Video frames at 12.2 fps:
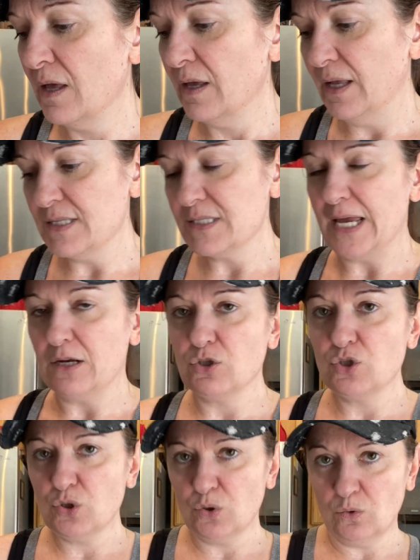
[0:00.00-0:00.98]
it's like
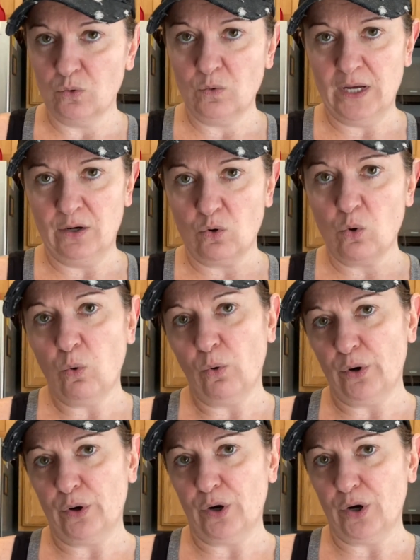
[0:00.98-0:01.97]
2
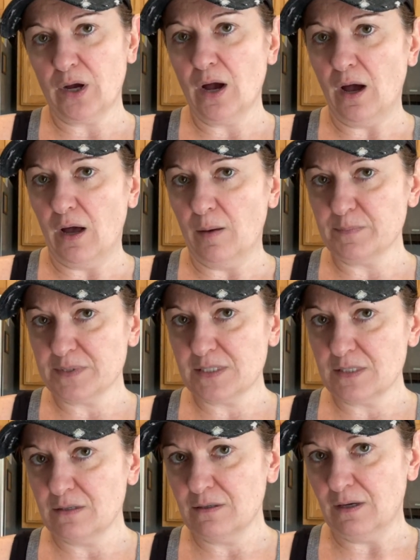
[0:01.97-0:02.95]
1/4
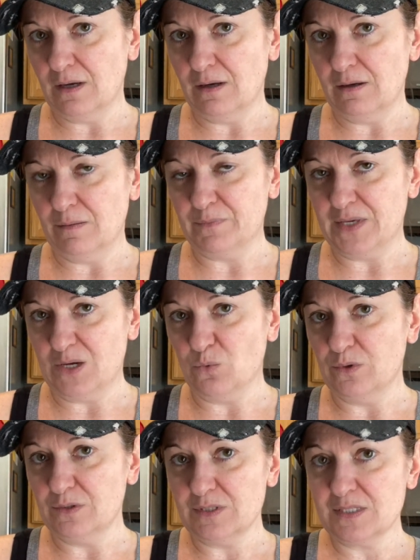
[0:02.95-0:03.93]
cups
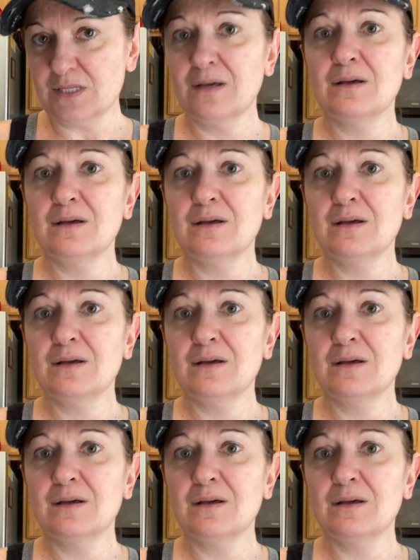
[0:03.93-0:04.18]
equals